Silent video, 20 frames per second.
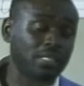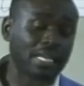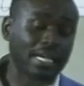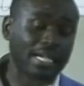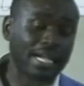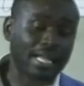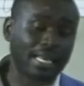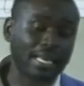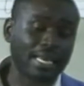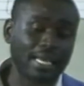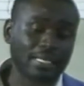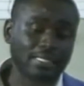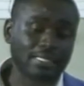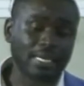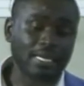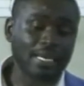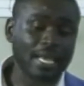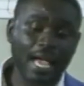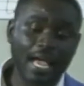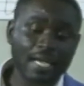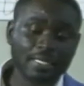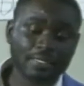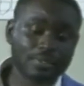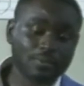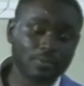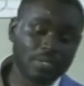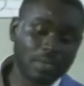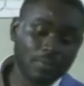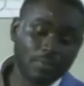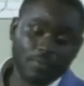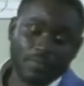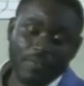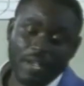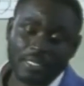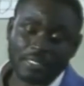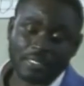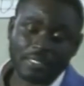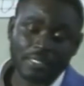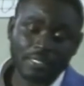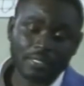a cutlass and ask some of
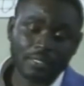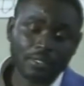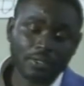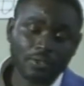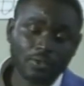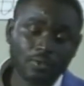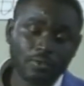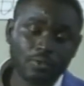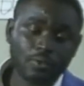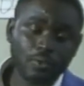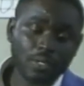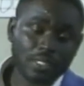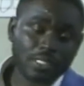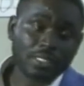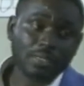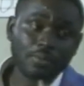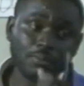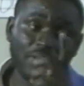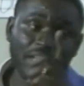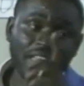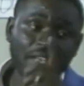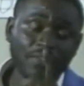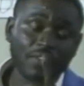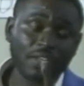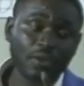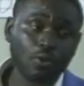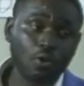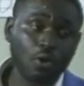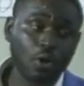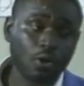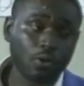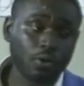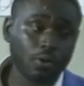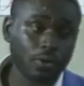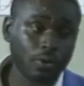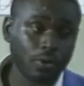us, do we still believe in God?